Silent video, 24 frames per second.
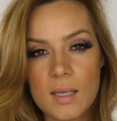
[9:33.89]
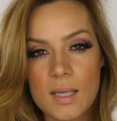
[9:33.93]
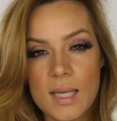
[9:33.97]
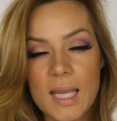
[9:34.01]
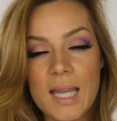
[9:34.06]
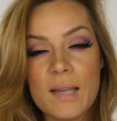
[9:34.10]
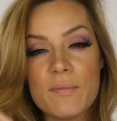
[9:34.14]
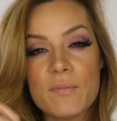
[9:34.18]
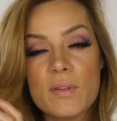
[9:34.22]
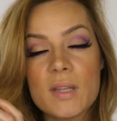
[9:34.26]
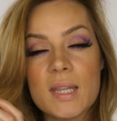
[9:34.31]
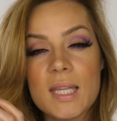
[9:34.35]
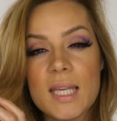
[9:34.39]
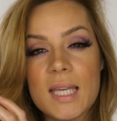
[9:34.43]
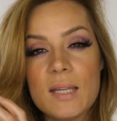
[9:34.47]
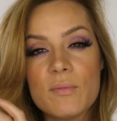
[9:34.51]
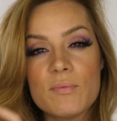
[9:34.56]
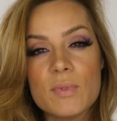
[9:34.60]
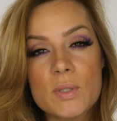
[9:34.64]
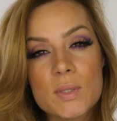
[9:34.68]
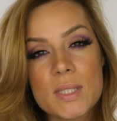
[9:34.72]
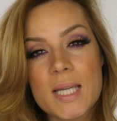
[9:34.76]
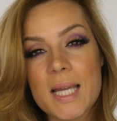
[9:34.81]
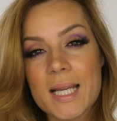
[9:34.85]
Even the
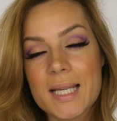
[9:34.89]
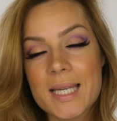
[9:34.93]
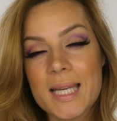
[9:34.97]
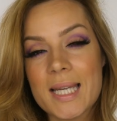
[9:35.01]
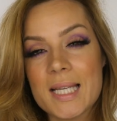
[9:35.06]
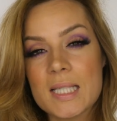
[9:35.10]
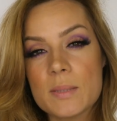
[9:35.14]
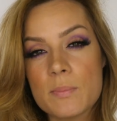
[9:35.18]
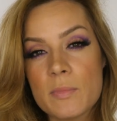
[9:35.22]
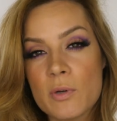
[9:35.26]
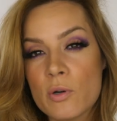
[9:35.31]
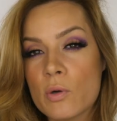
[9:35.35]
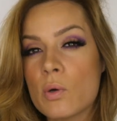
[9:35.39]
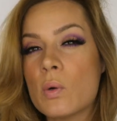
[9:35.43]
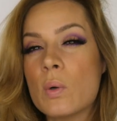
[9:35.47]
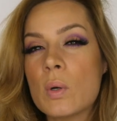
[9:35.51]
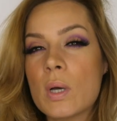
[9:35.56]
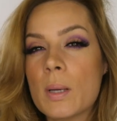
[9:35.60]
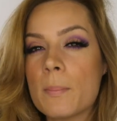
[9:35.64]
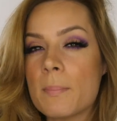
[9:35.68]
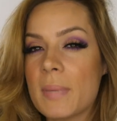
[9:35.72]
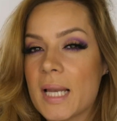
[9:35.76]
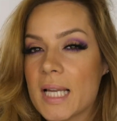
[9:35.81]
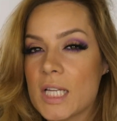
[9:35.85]
Real Techniques Miracle
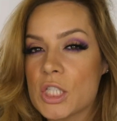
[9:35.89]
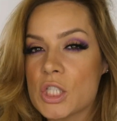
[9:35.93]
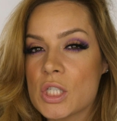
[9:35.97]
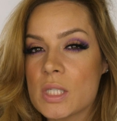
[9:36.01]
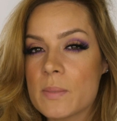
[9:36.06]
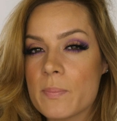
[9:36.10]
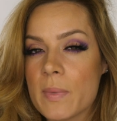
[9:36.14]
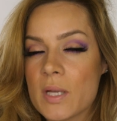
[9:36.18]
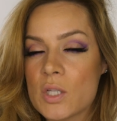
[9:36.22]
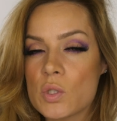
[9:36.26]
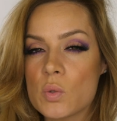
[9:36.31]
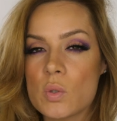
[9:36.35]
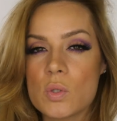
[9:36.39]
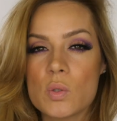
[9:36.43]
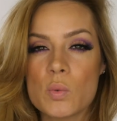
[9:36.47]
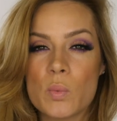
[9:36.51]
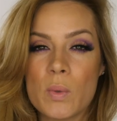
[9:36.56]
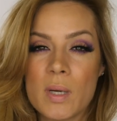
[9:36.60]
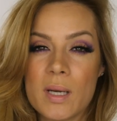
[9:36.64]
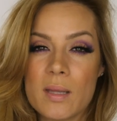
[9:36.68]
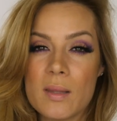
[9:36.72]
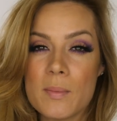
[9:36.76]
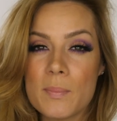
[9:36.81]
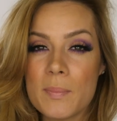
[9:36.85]
Complexion Sponge, which is
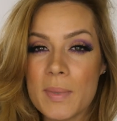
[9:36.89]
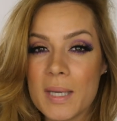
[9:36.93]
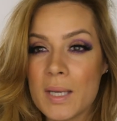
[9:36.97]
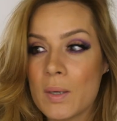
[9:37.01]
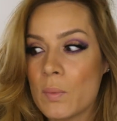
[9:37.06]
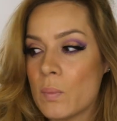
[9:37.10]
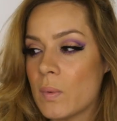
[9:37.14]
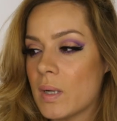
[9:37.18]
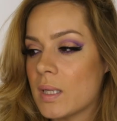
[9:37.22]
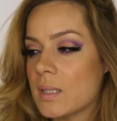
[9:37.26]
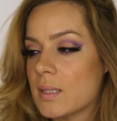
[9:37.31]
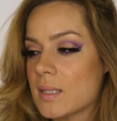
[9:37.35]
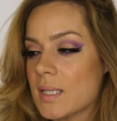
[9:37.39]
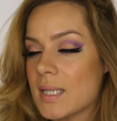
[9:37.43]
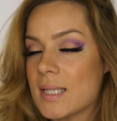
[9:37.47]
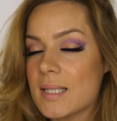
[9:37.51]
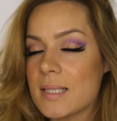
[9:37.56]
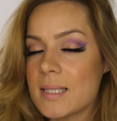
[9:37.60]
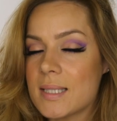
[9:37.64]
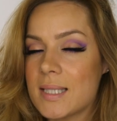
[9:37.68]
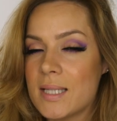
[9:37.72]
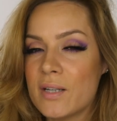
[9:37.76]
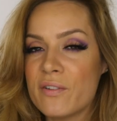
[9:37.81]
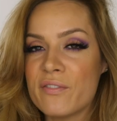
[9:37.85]
one of the bigger ones, it
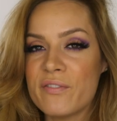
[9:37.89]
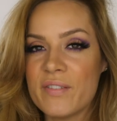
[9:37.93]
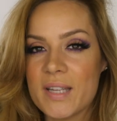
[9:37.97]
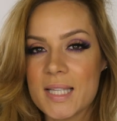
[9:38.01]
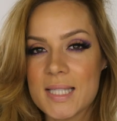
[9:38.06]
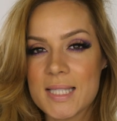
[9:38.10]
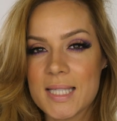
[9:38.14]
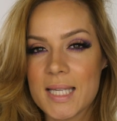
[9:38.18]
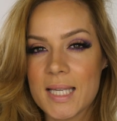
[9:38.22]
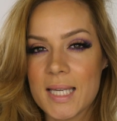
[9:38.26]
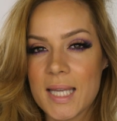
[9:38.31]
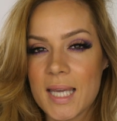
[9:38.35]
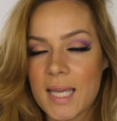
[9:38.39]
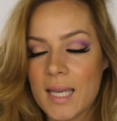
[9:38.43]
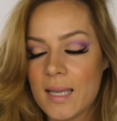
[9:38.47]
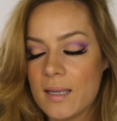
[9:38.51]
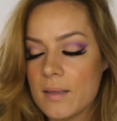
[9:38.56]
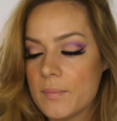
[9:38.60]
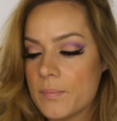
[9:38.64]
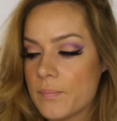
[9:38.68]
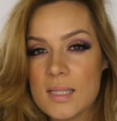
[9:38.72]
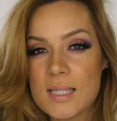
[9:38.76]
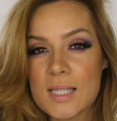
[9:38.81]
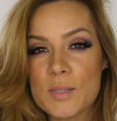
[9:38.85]
still fits in here.
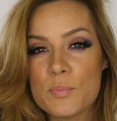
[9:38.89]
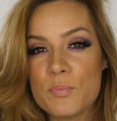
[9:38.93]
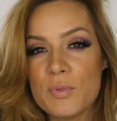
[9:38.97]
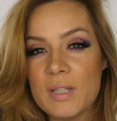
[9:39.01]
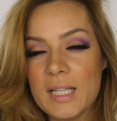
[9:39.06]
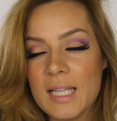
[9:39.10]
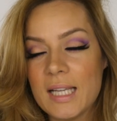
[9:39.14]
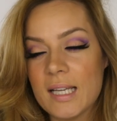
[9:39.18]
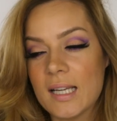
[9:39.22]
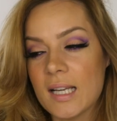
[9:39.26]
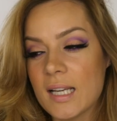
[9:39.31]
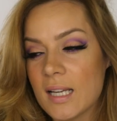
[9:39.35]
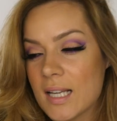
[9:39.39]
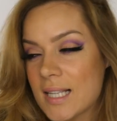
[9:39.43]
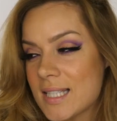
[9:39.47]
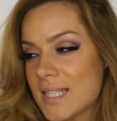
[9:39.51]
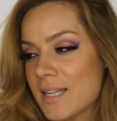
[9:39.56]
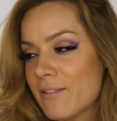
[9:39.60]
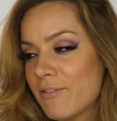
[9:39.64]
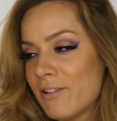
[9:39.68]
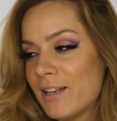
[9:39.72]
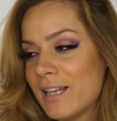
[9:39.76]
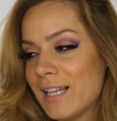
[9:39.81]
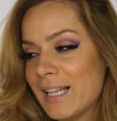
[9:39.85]
So it's brilliant and I
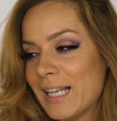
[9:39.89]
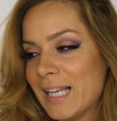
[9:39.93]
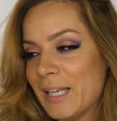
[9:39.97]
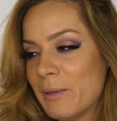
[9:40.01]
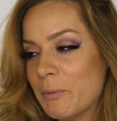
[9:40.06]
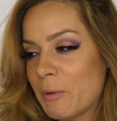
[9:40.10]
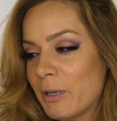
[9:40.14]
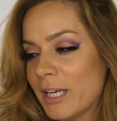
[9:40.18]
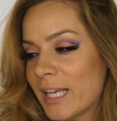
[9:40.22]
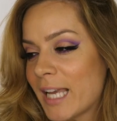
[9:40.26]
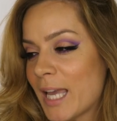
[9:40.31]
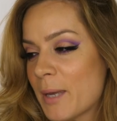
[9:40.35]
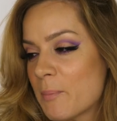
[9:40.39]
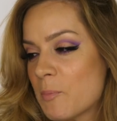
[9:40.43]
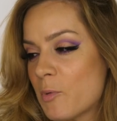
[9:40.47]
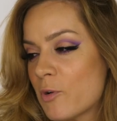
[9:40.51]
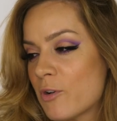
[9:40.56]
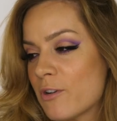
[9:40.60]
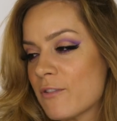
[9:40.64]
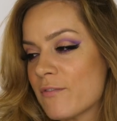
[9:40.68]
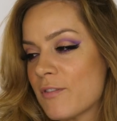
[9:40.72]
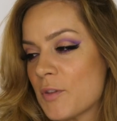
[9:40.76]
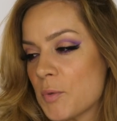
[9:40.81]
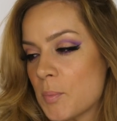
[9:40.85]
definitely want to get
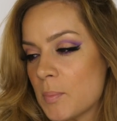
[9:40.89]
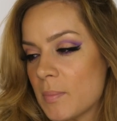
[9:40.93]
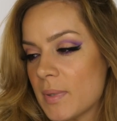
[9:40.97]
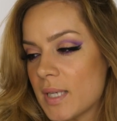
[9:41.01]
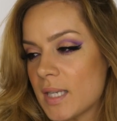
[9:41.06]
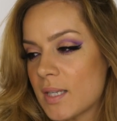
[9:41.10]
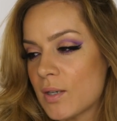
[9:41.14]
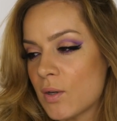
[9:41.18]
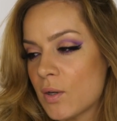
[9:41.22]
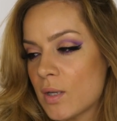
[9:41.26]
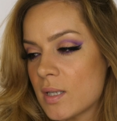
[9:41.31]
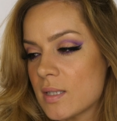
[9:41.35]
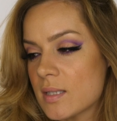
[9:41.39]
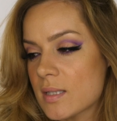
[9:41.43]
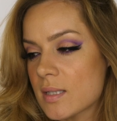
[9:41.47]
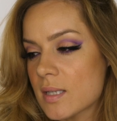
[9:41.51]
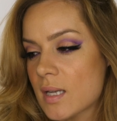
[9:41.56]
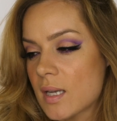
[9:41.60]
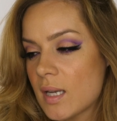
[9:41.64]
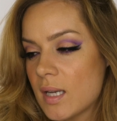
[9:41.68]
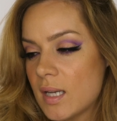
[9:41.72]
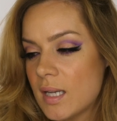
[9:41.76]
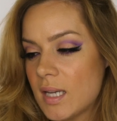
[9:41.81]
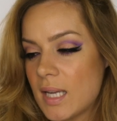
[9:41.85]
more of them because
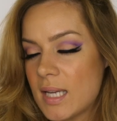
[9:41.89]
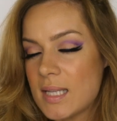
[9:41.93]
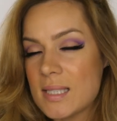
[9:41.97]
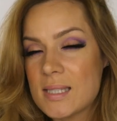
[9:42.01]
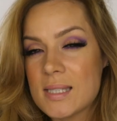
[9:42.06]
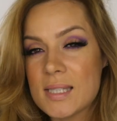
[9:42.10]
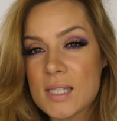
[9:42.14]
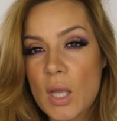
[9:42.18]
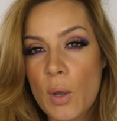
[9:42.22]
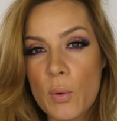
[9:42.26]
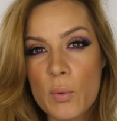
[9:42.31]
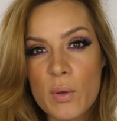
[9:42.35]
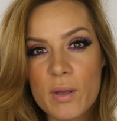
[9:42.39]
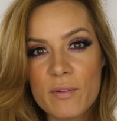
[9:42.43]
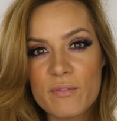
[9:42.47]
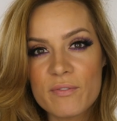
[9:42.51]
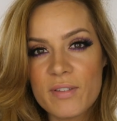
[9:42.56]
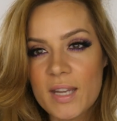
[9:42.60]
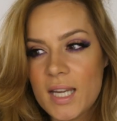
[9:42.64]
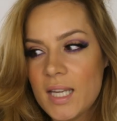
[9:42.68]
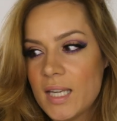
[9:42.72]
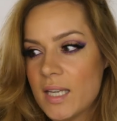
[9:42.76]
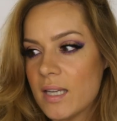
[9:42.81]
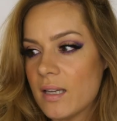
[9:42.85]
it's so
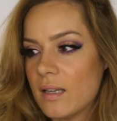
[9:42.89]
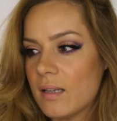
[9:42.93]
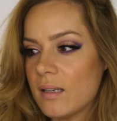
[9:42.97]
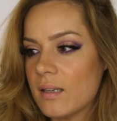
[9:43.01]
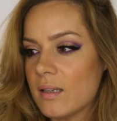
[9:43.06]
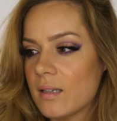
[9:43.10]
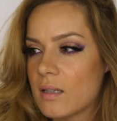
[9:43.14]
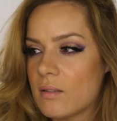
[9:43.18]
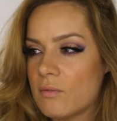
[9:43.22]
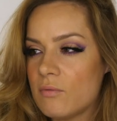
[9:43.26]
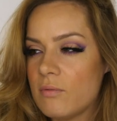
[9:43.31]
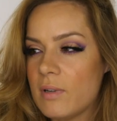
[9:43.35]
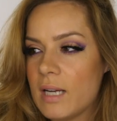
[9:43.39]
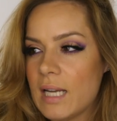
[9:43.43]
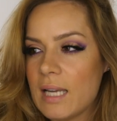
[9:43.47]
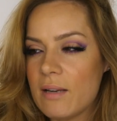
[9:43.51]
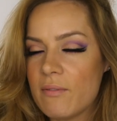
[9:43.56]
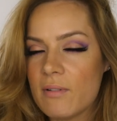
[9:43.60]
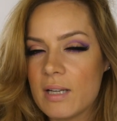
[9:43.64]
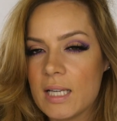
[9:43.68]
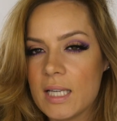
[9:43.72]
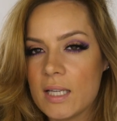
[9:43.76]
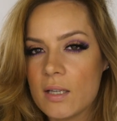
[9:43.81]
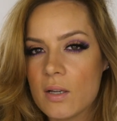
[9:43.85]
convenient. Really,
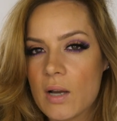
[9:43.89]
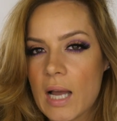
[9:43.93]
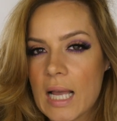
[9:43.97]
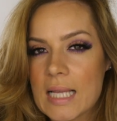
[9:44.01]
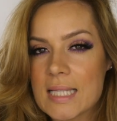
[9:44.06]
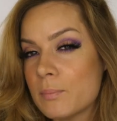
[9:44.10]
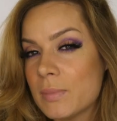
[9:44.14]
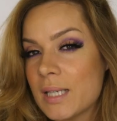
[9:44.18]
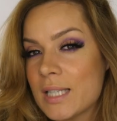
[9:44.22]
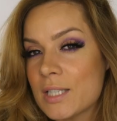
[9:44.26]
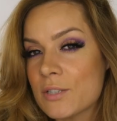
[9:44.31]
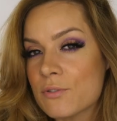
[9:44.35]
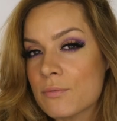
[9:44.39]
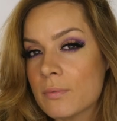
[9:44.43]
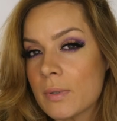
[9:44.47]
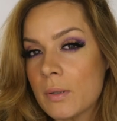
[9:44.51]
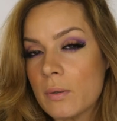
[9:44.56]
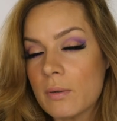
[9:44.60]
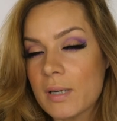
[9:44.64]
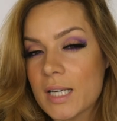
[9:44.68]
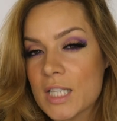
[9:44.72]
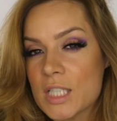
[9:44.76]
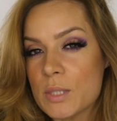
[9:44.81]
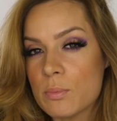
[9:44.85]
really nice.
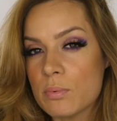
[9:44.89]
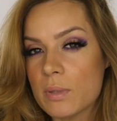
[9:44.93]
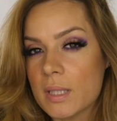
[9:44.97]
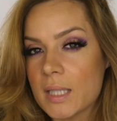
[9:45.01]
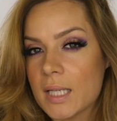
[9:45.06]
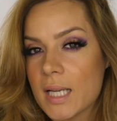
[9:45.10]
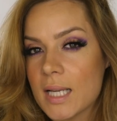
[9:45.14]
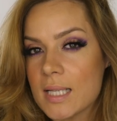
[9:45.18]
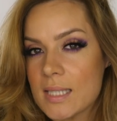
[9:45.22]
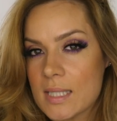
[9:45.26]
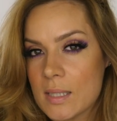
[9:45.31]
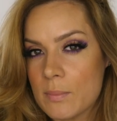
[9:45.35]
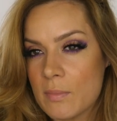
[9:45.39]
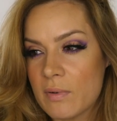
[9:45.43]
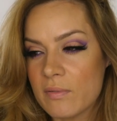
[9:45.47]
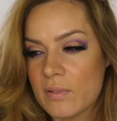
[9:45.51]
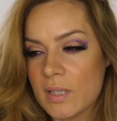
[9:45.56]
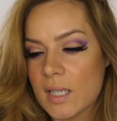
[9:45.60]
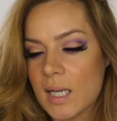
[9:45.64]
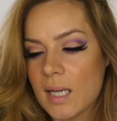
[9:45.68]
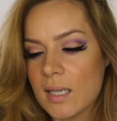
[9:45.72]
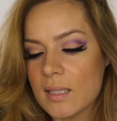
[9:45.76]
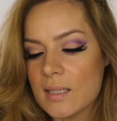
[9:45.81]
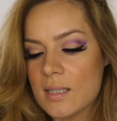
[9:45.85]
Blenderelle are actually bringing out some other
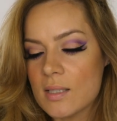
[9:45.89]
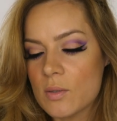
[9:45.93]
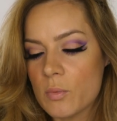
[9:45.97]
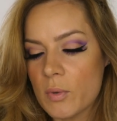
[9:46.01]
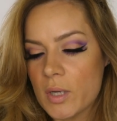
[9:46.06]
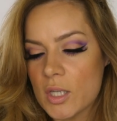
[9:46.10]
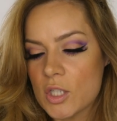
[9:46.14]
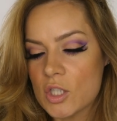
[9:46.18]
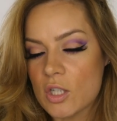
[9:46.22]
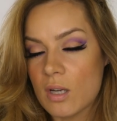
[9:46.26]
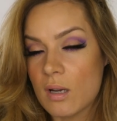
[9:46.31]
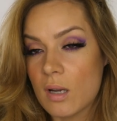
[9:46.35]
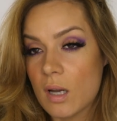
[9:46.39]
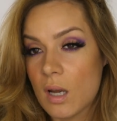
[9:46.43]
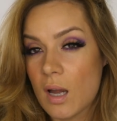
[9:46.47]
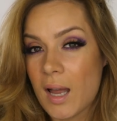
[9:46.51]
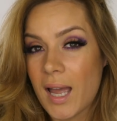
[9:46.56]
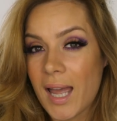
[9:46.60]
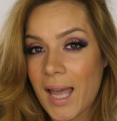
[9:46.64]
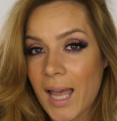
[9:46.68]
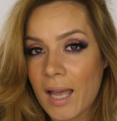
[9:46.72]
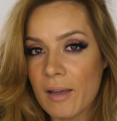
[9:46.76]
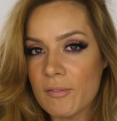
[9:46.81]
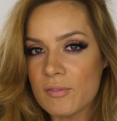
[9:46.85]
colours which
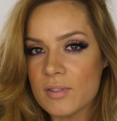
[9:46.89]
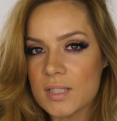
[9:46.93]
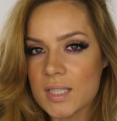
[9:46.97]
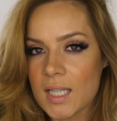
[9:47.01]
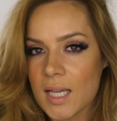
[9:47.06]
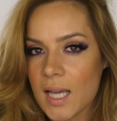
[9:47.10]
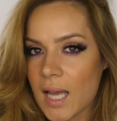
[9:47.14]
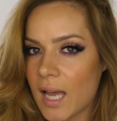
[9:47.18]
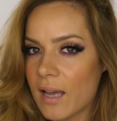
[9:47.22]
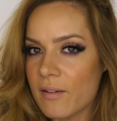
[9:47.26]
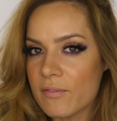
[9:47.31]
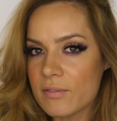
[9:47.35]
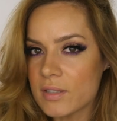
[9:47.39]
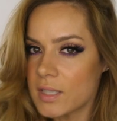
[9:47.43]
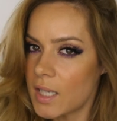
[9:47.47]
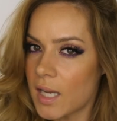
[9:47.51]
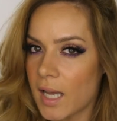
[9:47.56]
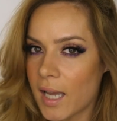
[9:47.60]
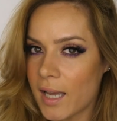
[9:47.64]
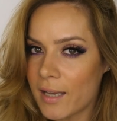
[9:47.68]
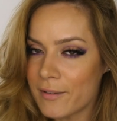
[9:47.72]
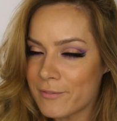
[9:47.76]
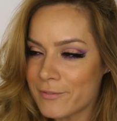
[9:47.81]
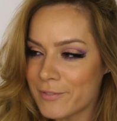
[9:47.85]
I have to
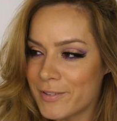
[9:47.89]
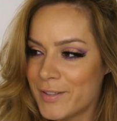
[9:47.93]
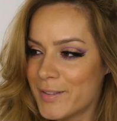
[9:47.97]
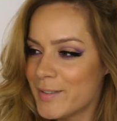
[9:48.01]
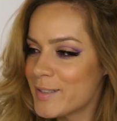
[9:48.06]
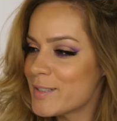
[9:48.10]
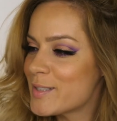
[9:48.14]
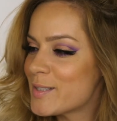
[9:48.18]
have.